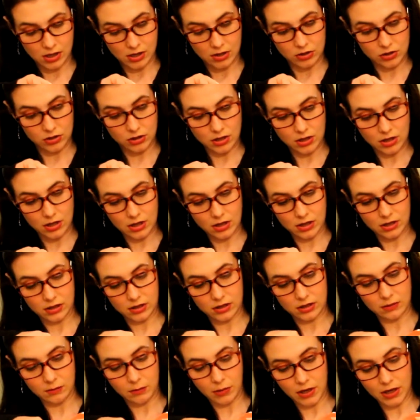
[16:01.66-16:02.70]

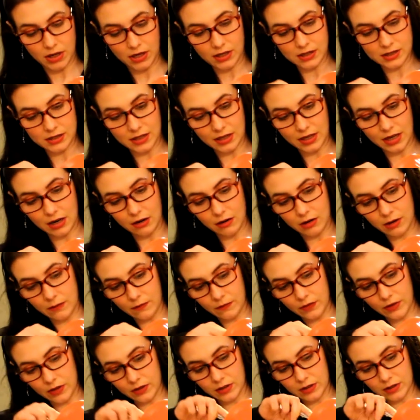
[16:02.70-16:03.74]
Just depends on how I'm
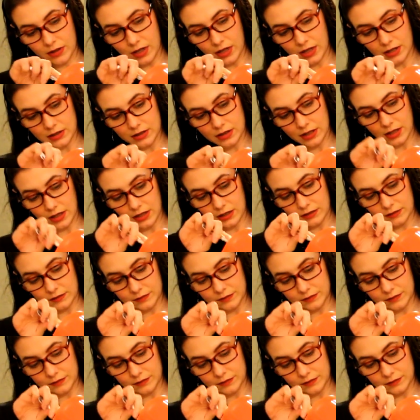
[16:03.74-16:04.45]
feeling that day.